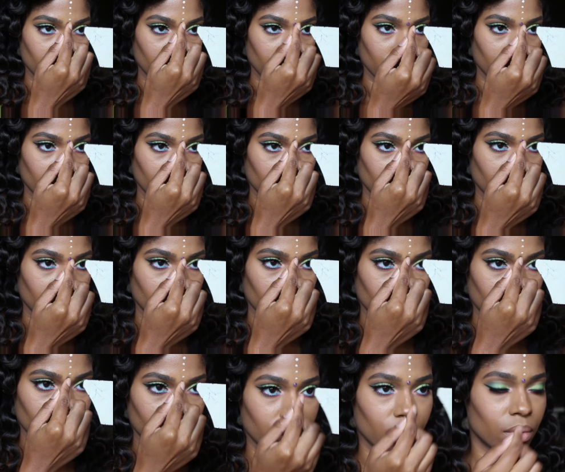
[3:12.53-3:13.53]
And now I'm
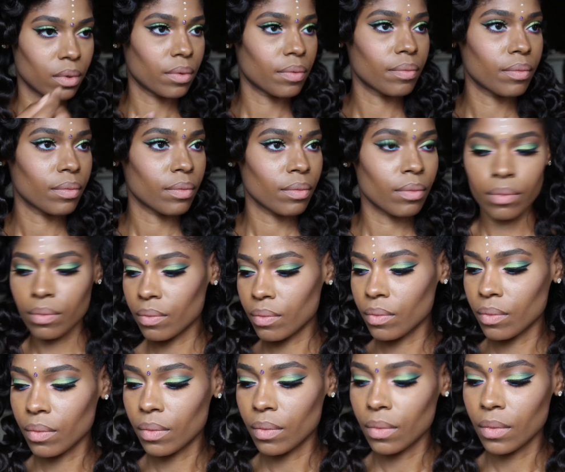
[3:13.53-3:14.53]
taking some
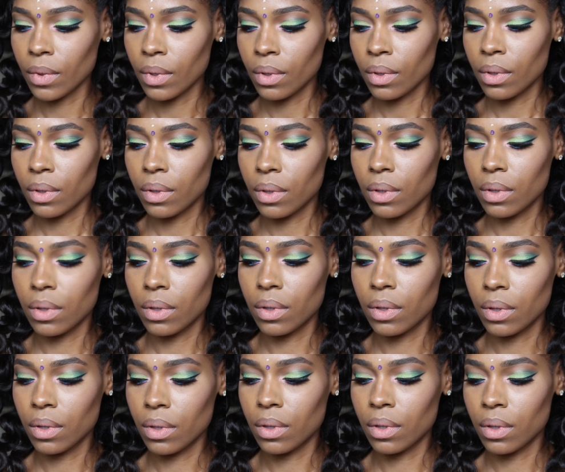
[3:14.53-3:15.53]
different colored
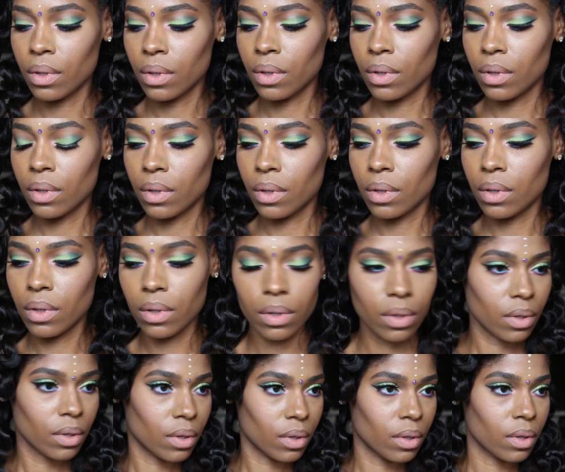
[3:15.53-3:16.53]
jewels that I got
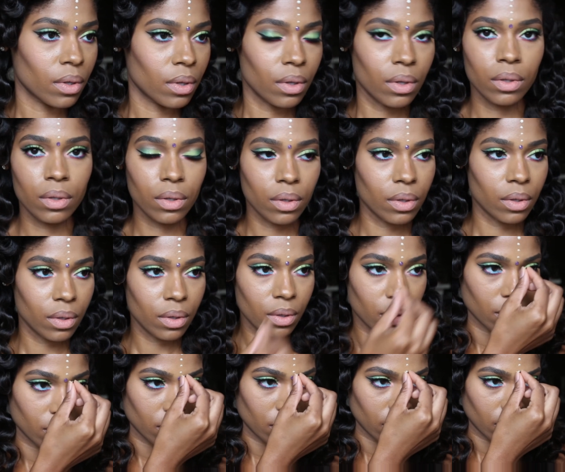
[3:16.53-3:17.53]
from
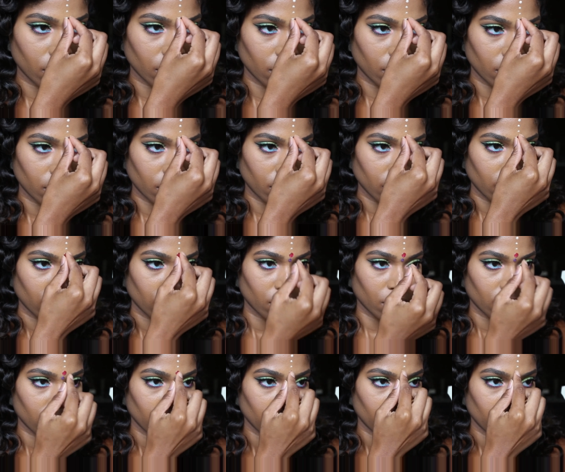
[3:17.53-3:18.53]
Michael's craft
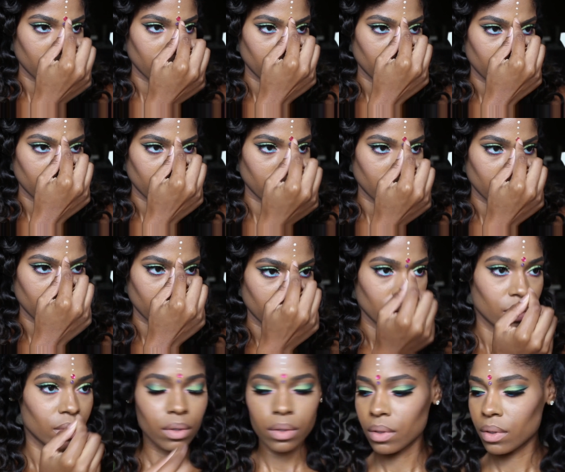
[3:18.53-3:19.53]
store
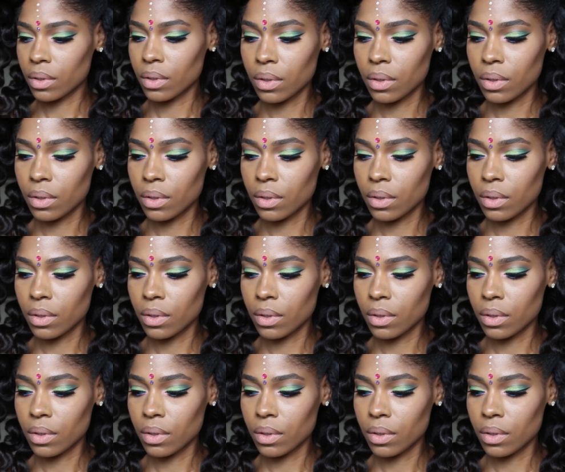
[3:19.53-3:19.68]
for